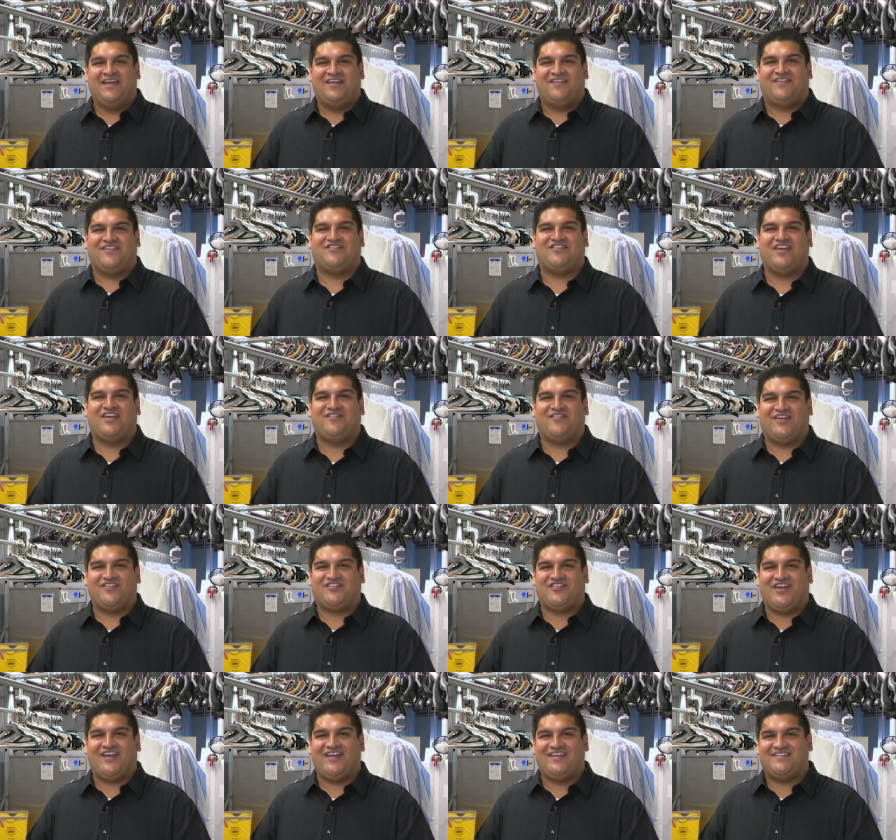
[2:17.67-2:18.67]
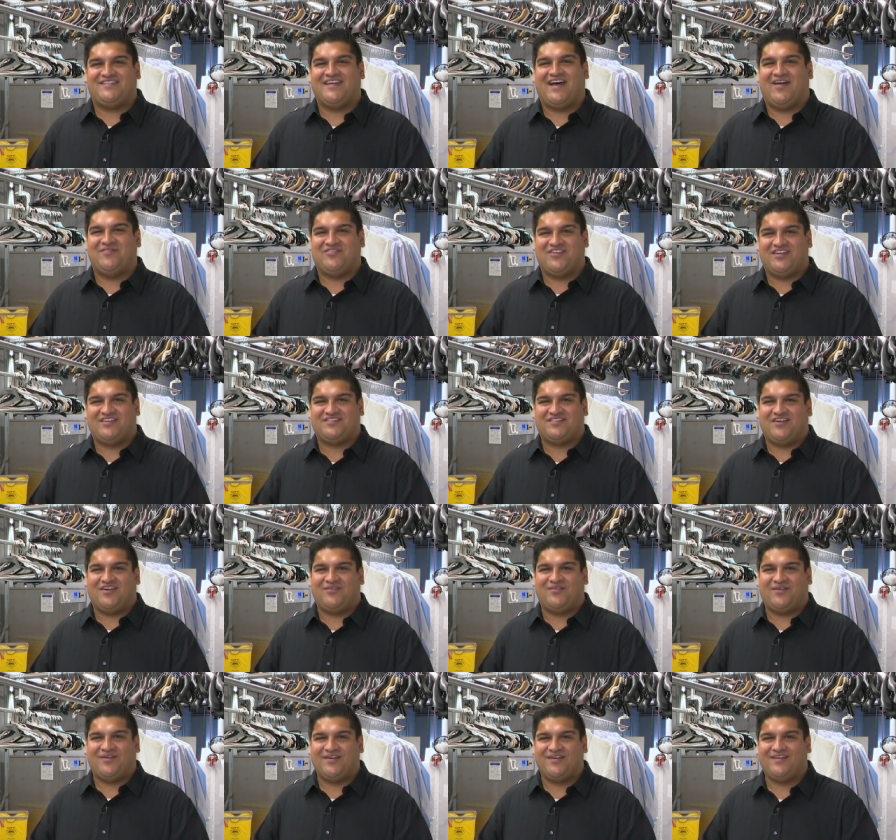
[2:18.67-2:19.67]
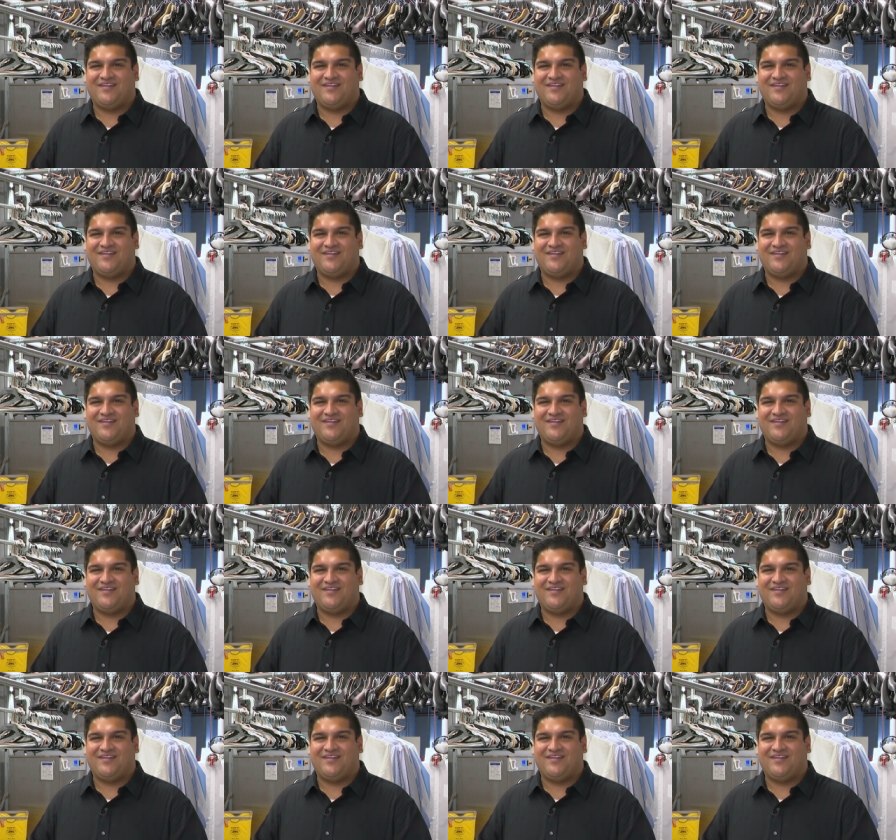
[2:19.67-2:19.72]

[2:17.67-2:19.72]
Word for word: For Jake of All Trades, I'm Jake Sarwar.